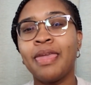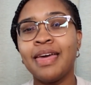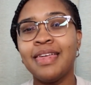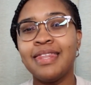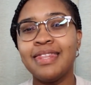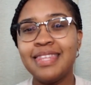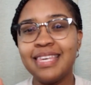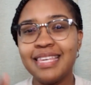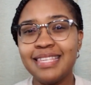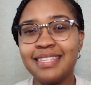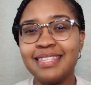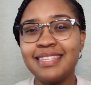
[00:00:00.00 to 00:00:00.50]

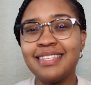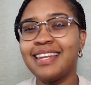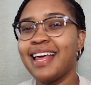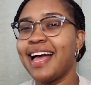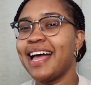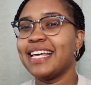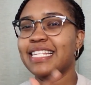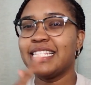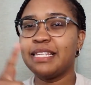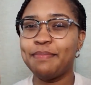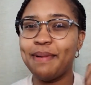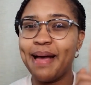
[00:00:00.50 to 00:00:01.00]
This
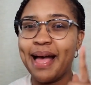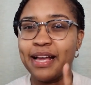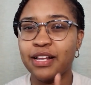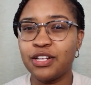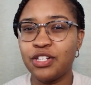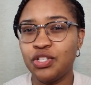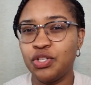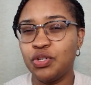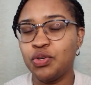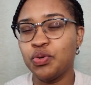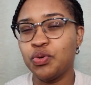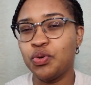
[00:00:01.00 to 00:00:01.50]
ties back
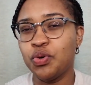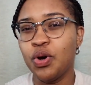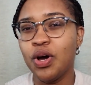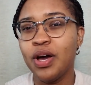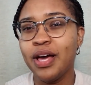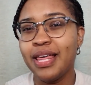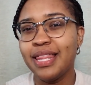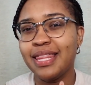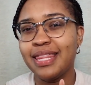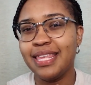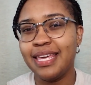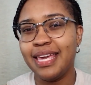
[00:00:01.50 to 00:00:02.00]
to
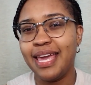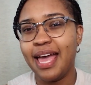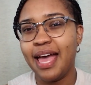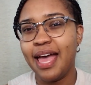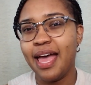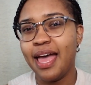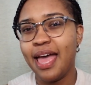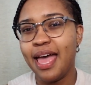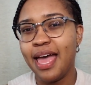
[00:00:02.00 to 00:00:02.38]
the